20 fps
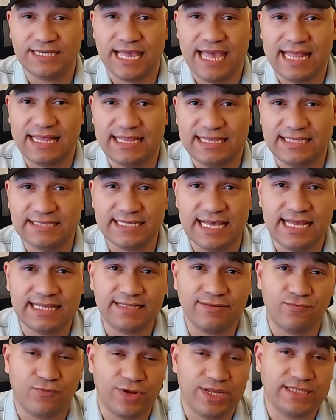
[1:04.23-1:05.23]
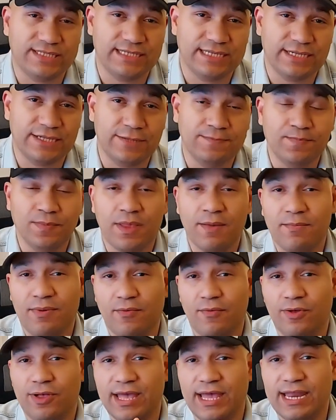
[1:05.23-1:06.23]
to get these at retail,
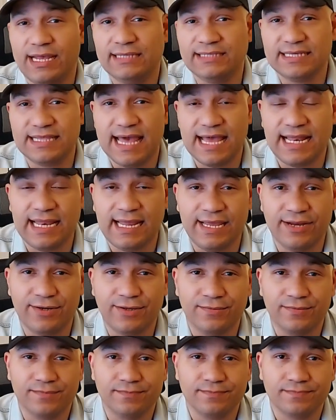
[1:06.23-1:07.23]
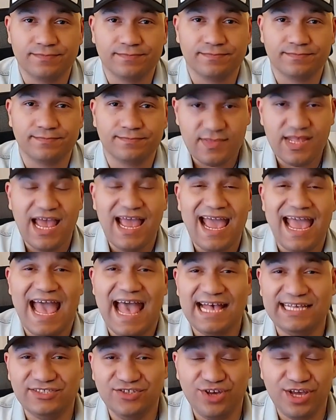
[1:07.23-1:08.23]
but we'll get into that later.
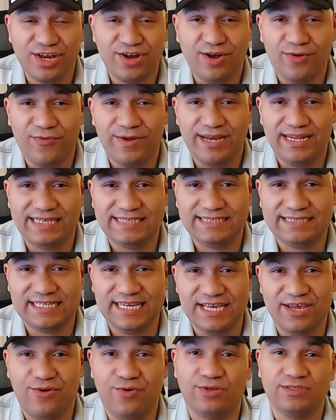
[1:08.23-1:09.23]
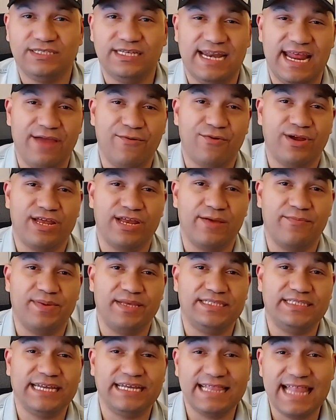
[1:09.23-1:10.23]
As you can already see, today we're gonna be
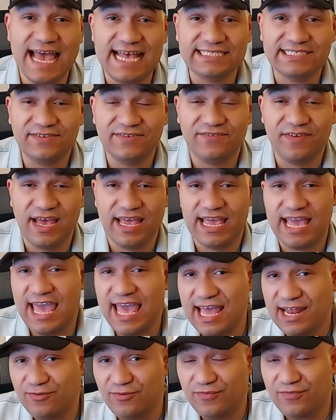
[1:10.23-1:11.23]
declassifying and